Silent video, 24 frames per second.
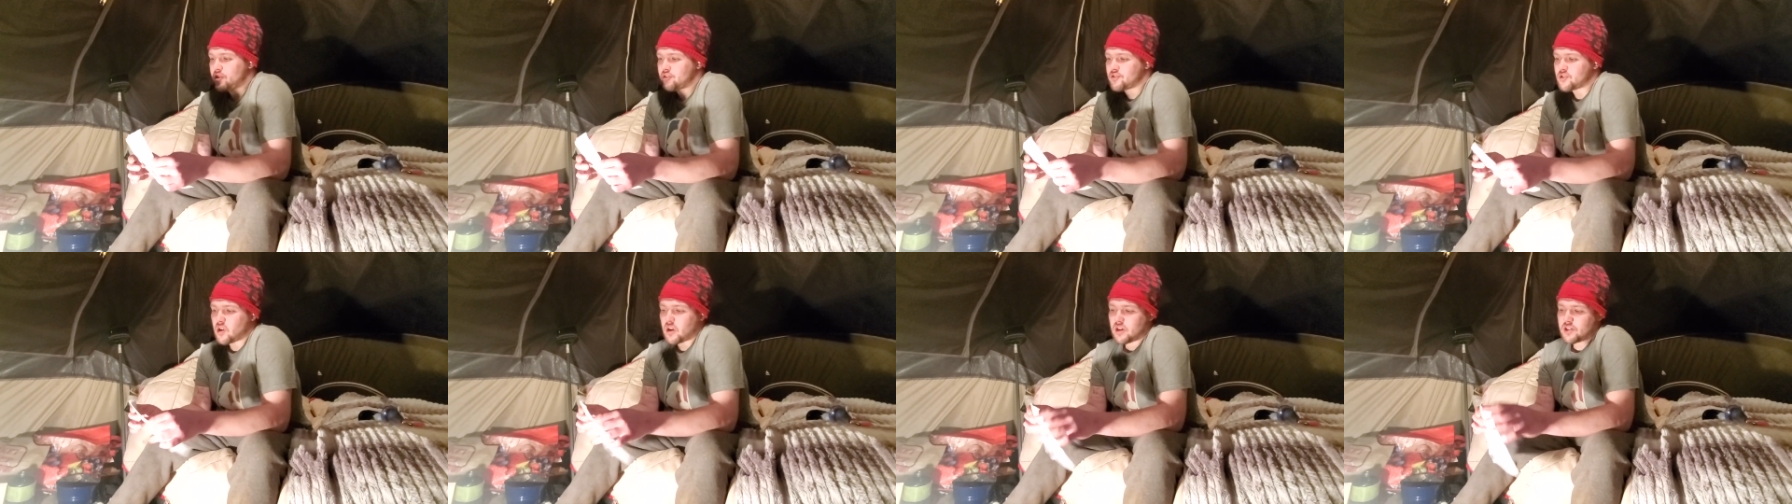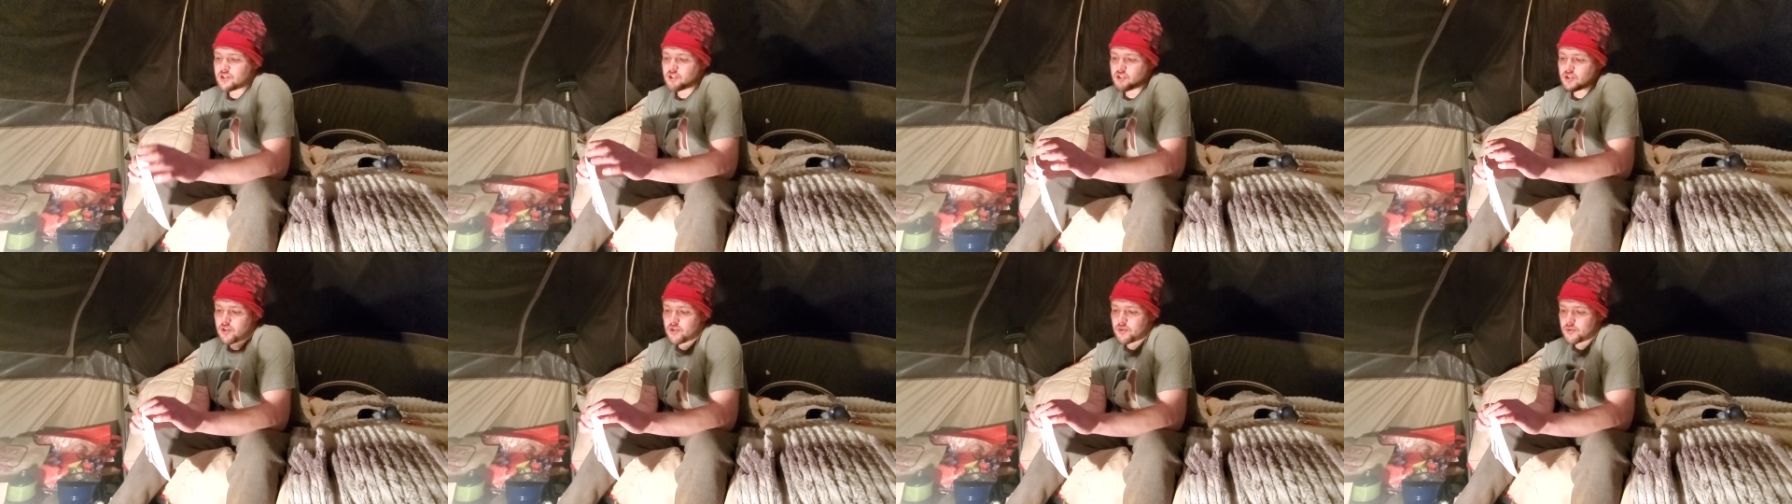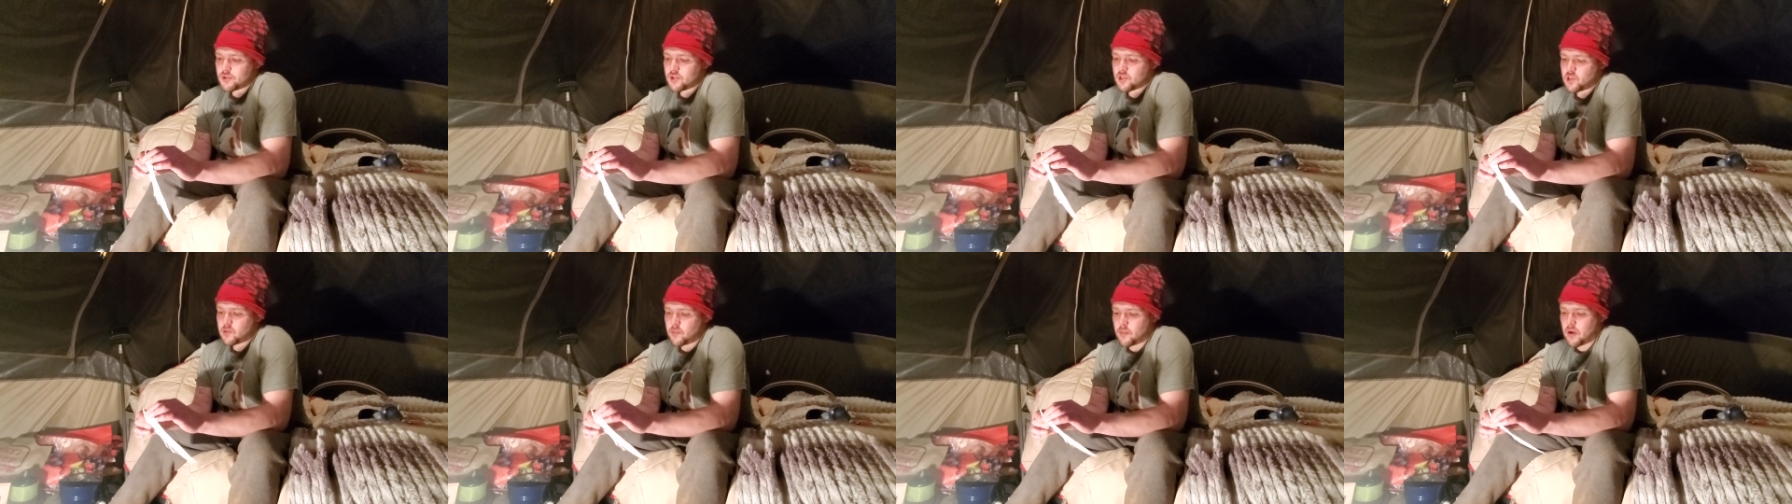There's also
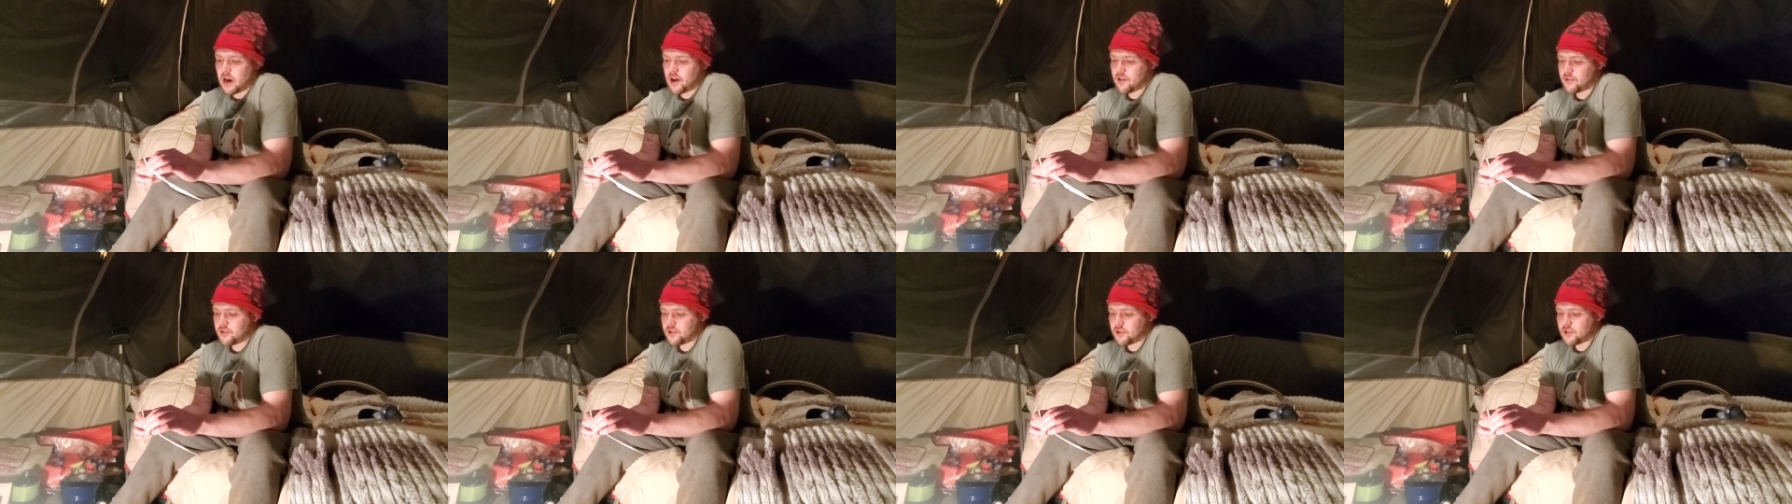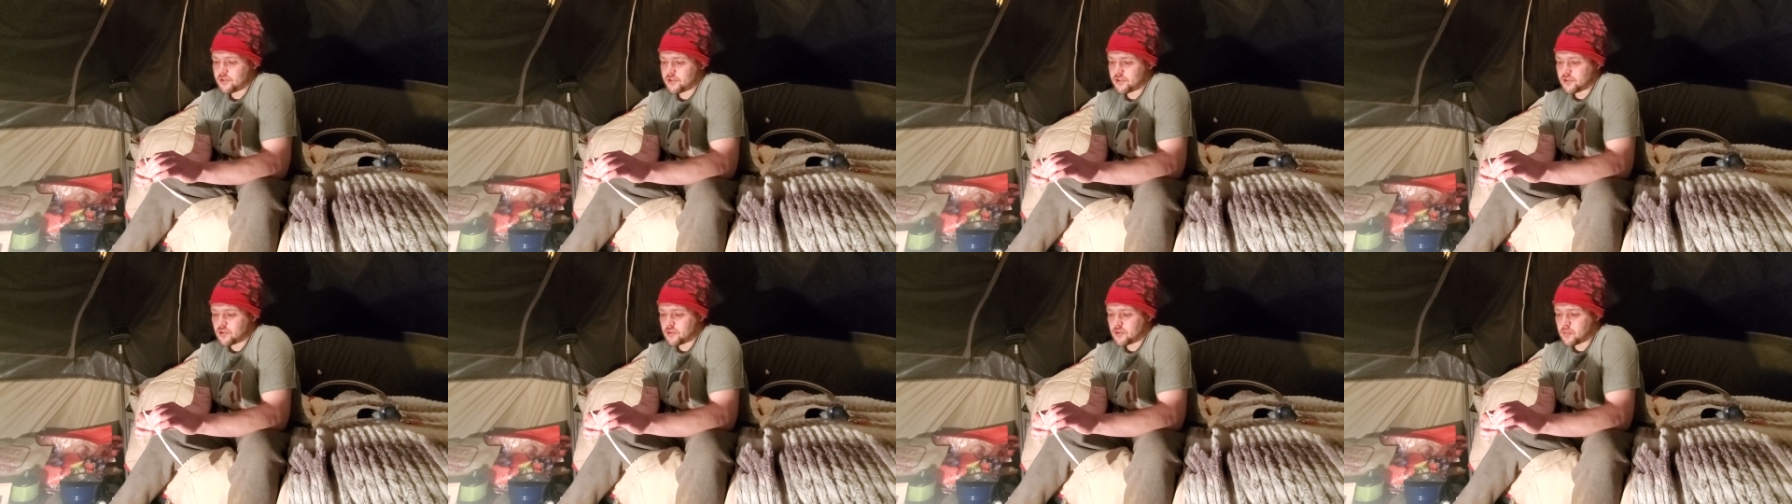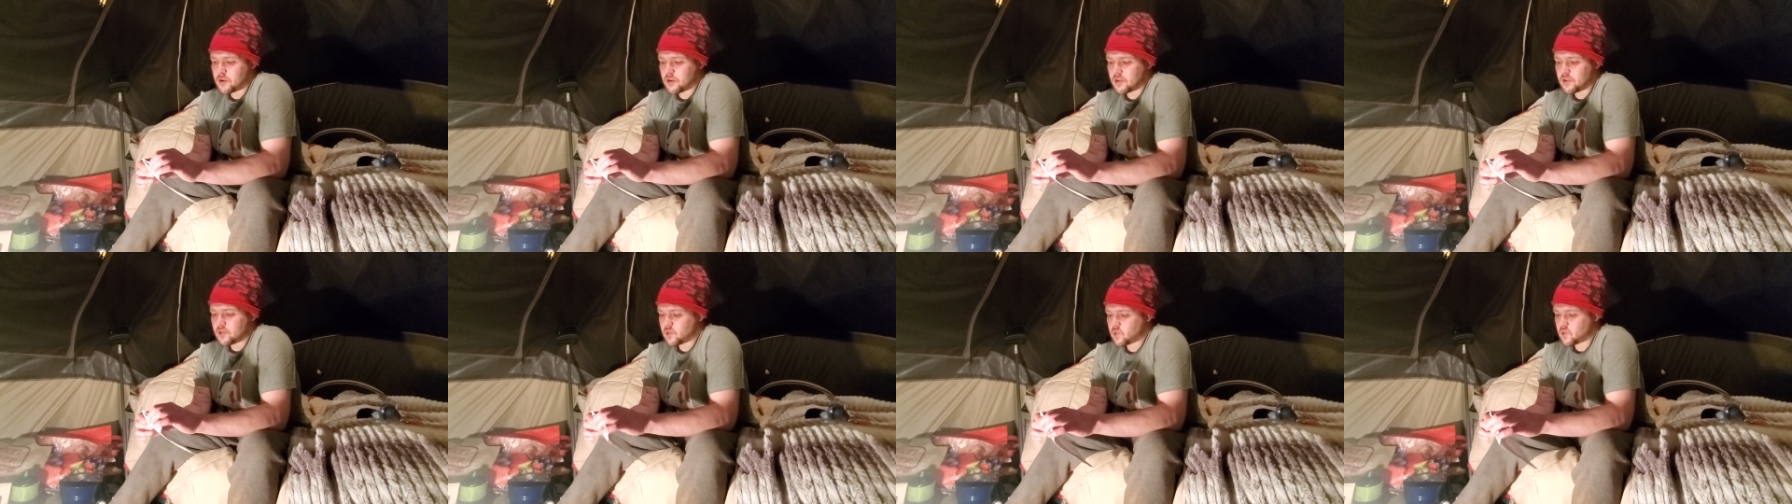some other
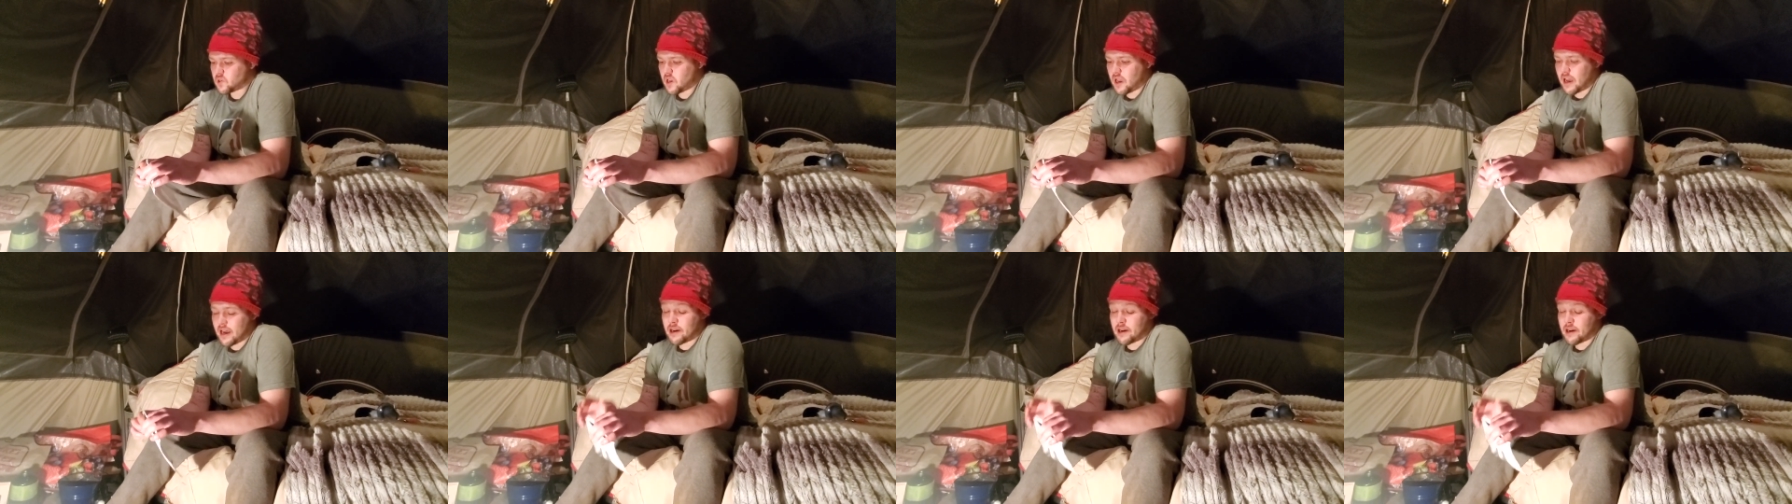YouTubers,